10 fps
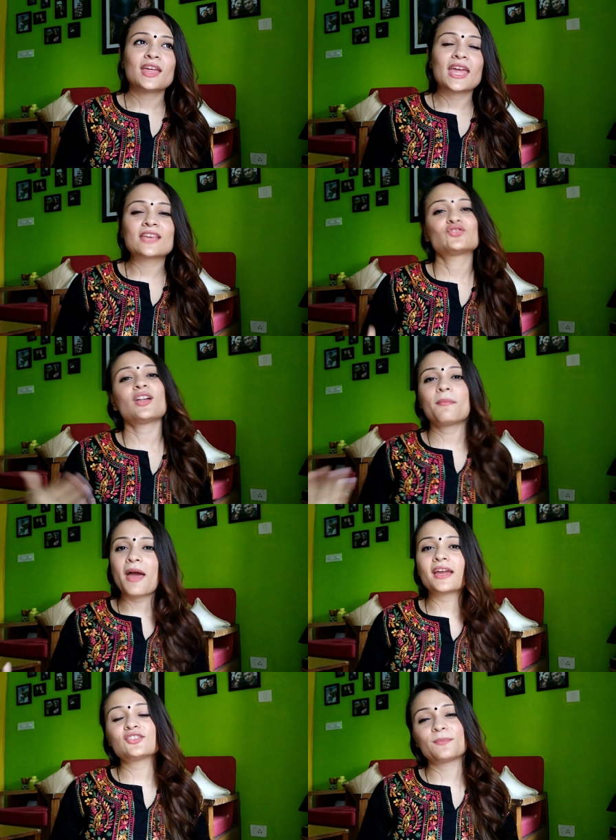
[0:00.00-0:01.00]
extra
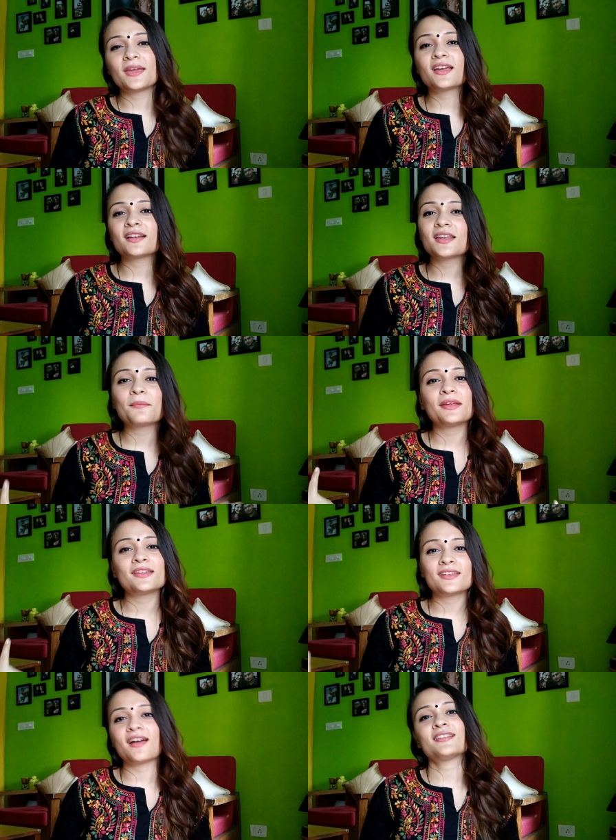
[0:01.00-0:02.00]
baggage pay karne mein
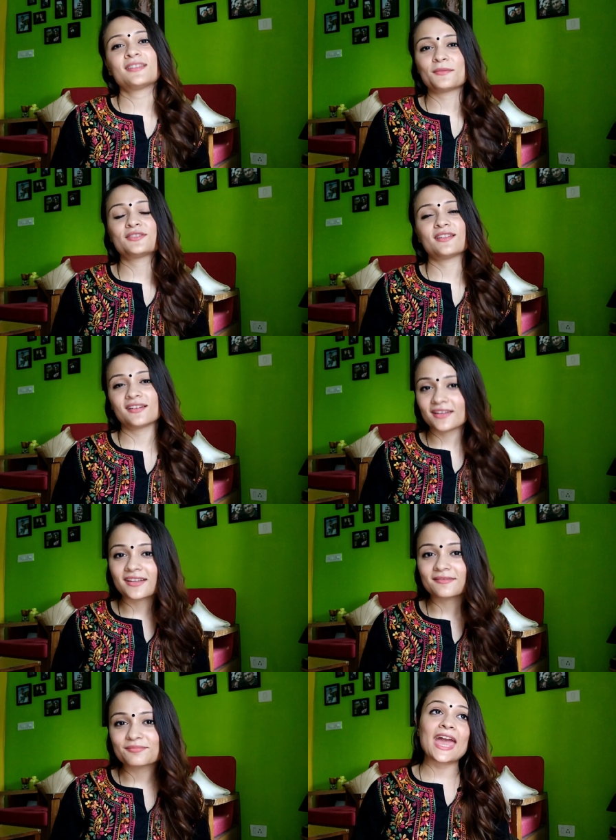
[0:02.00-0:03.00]
kya samajhdari hai?
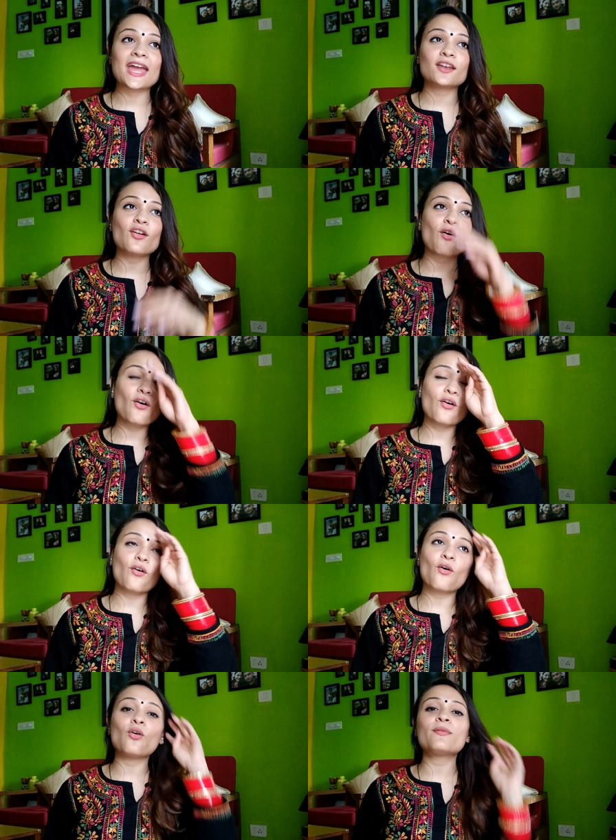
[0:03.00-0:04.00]
And
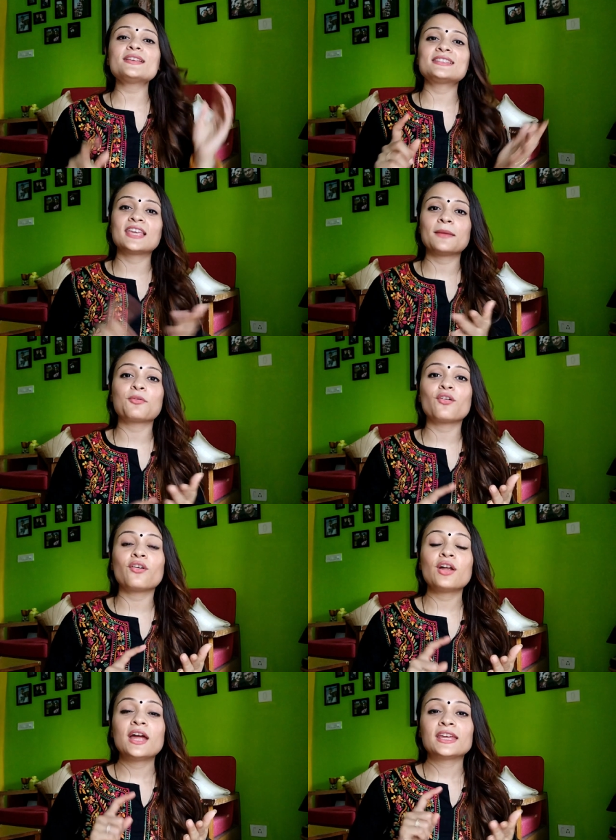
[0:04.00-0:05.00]
always keep
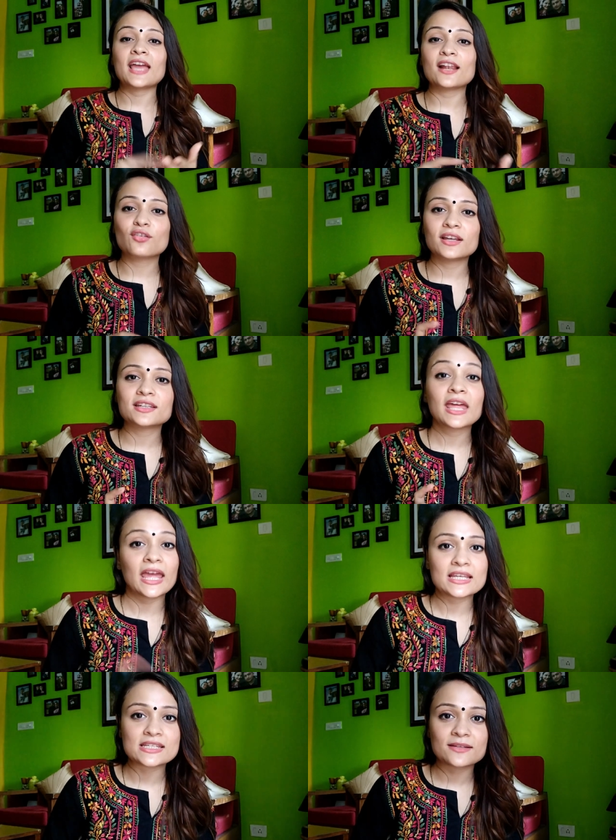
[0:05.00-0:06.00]
your calculator
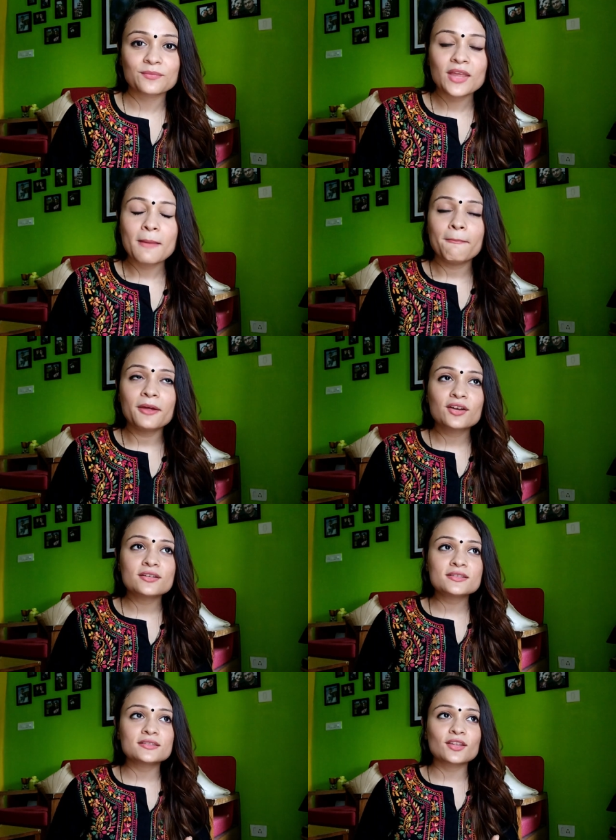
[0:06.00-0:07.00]
handy
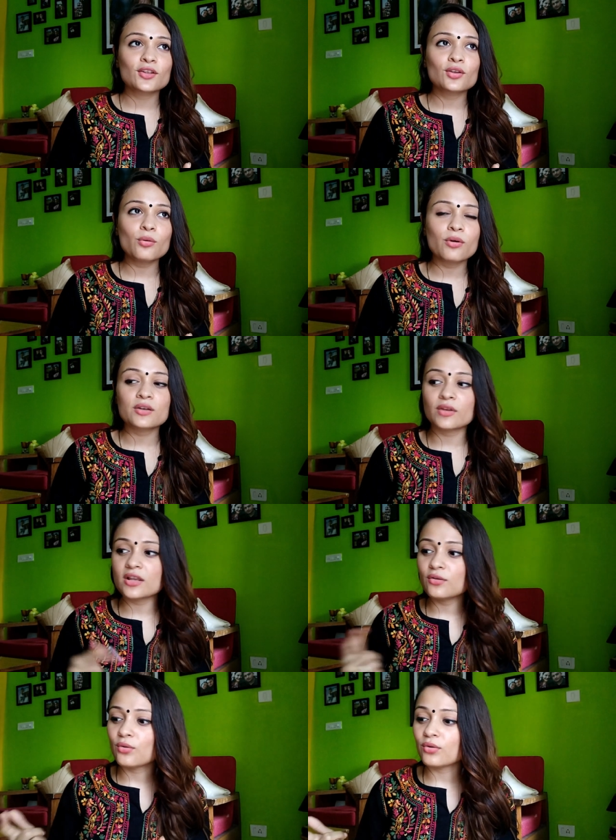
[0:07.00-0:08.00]
because you know what, when
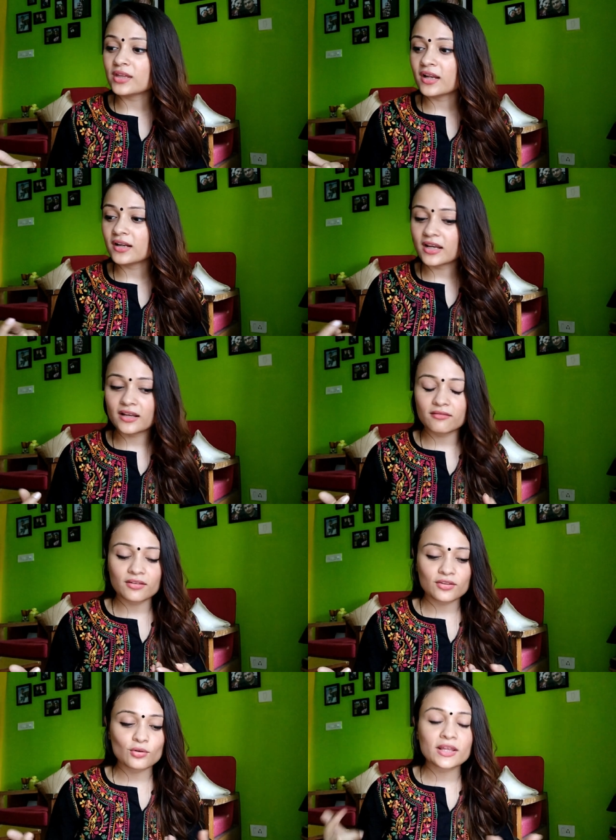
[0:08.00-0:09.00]
you'll go there,
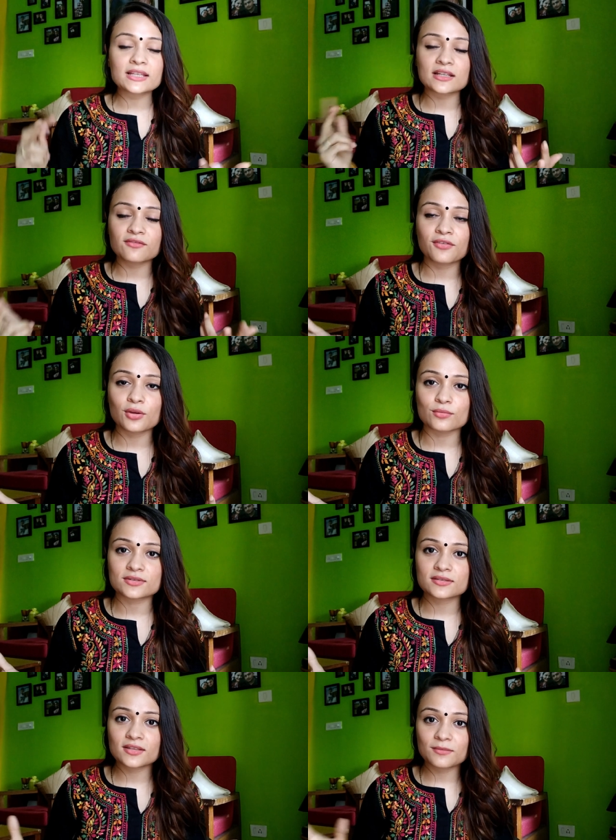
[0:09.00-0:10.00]
you'll get
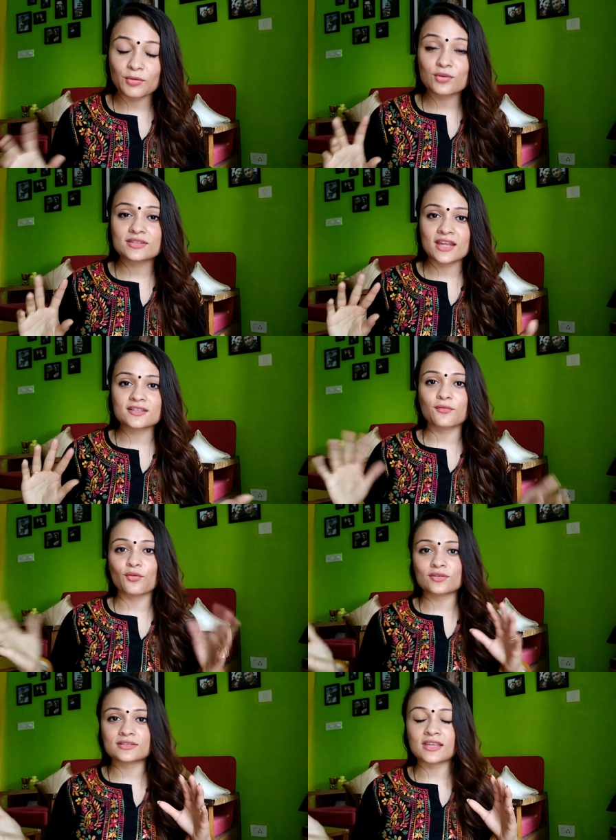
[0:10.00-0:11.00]
confused because there is
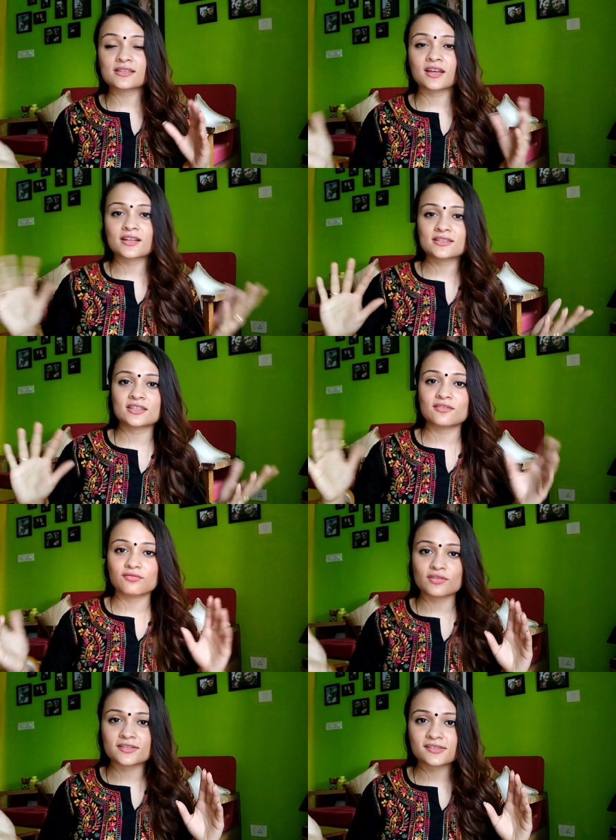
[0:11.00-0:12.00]
a currency
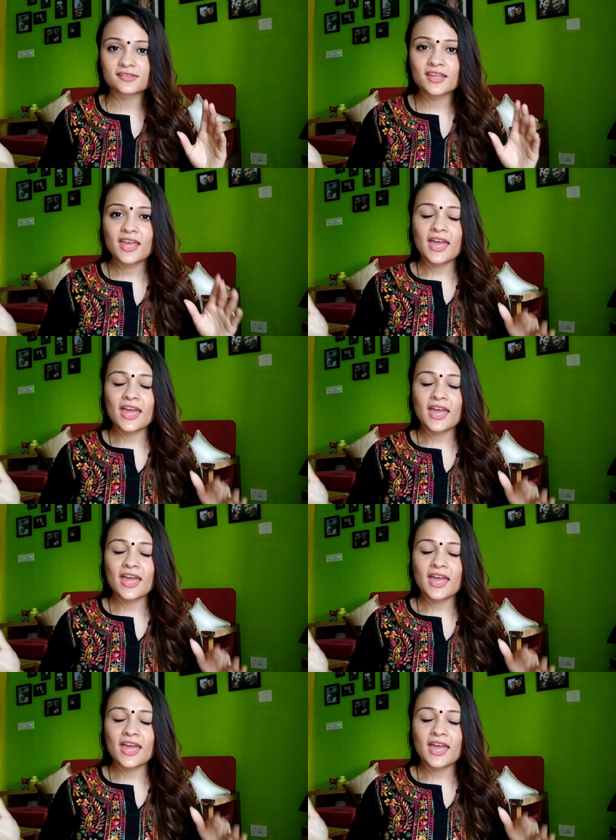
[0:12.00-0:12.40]
difference